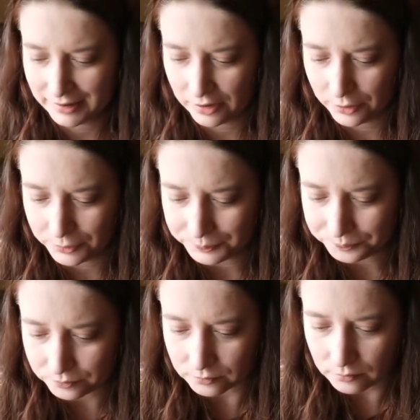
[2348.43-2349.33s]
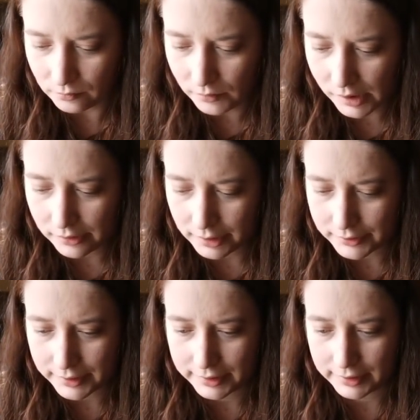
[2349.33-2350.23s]
So
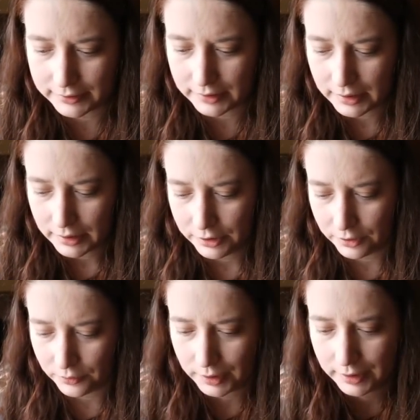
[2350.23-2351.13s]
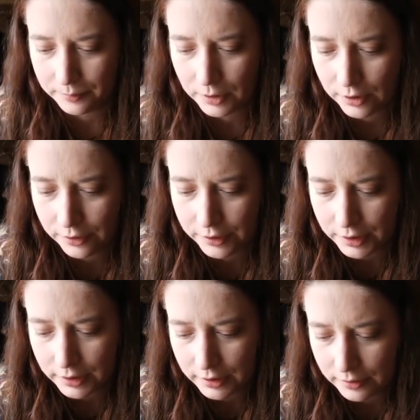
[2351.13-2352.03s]
things like this, you know, all
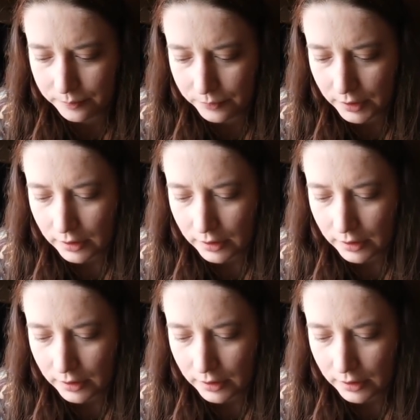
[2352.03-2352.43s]
the